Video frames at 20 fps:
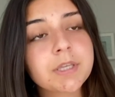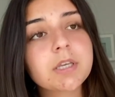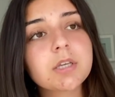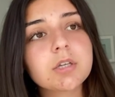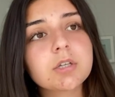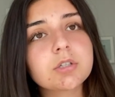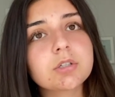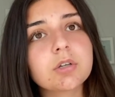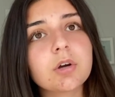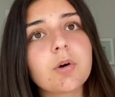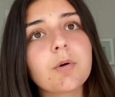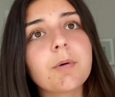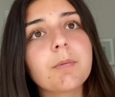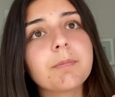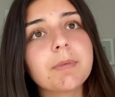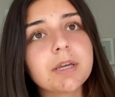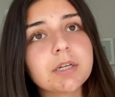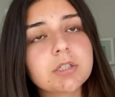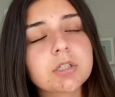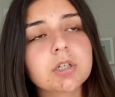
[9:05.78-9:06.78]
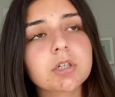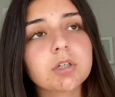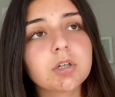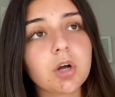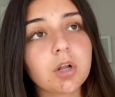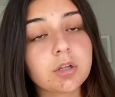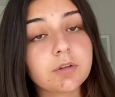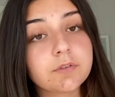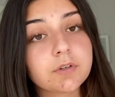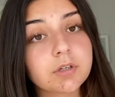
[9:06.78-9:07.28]
So make sure
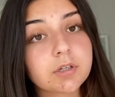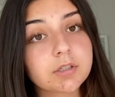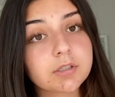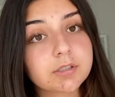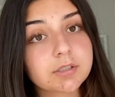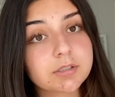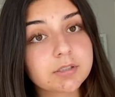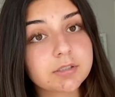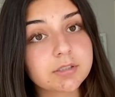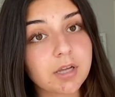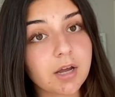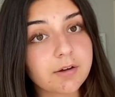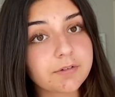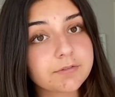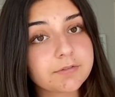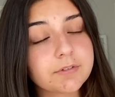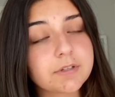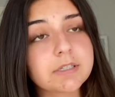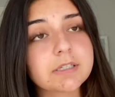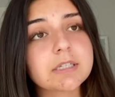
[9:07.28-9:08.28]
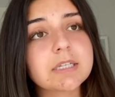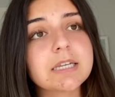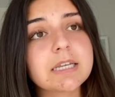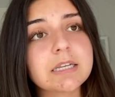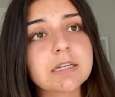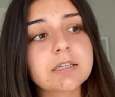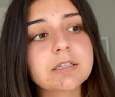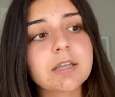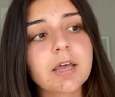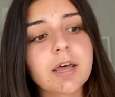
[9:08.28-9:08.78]
all of your stuff is
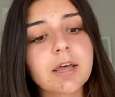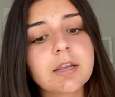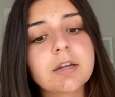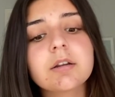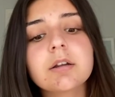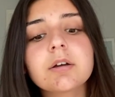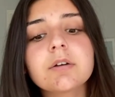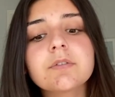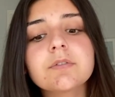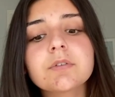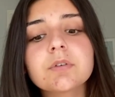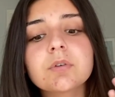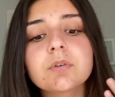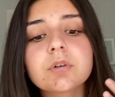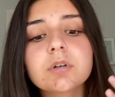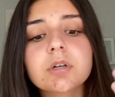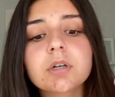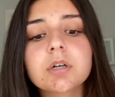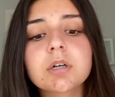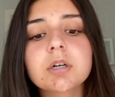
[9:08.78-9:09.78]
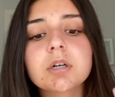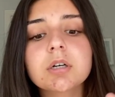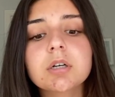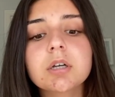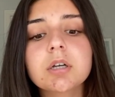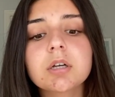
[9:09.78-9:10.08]
inside of your